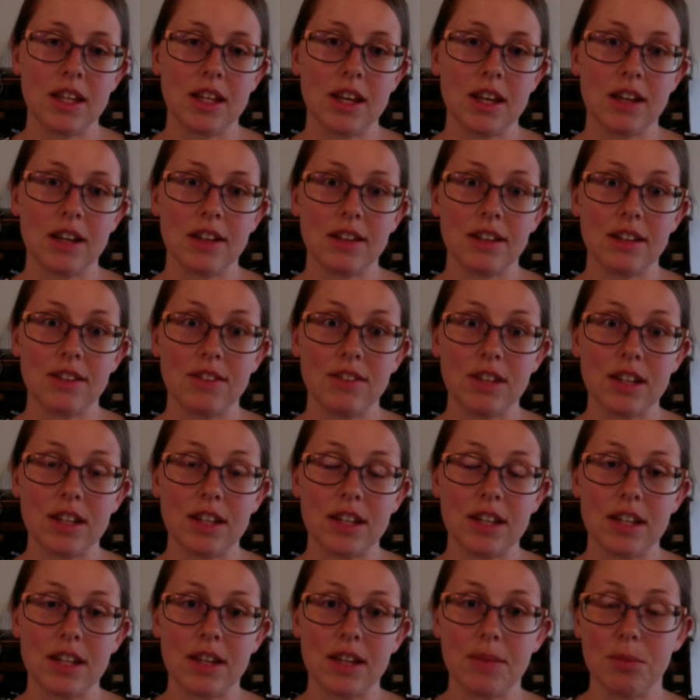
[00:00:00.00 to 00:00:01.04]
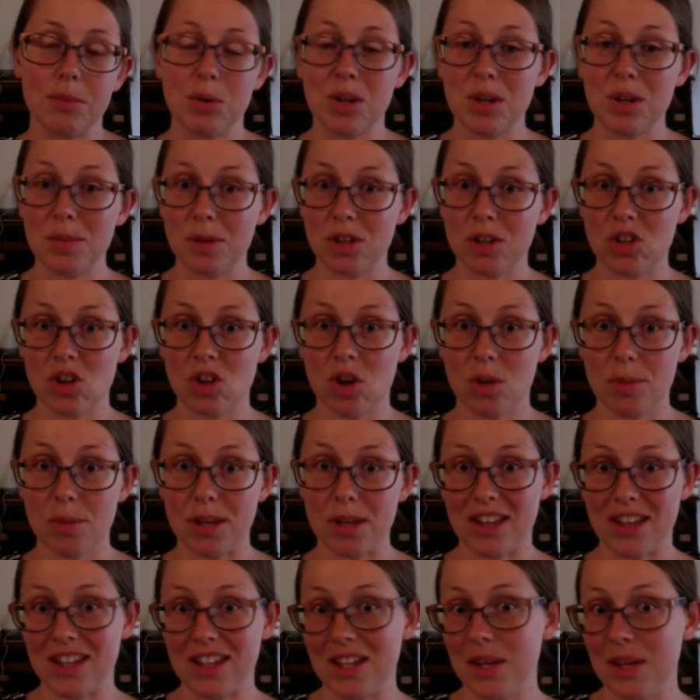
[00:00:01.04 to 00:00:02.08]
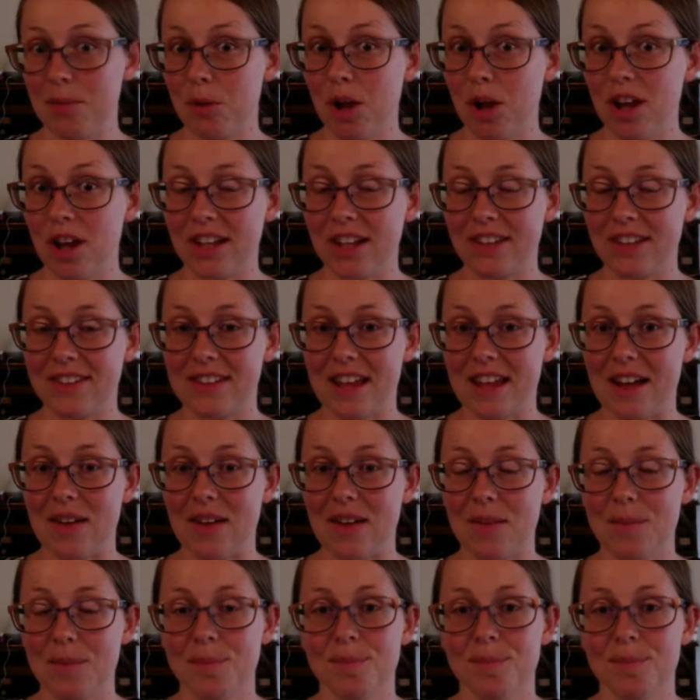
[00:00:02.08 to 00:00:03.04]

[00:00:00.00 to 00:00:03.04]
Young Living in pretty much all my cleaning products now.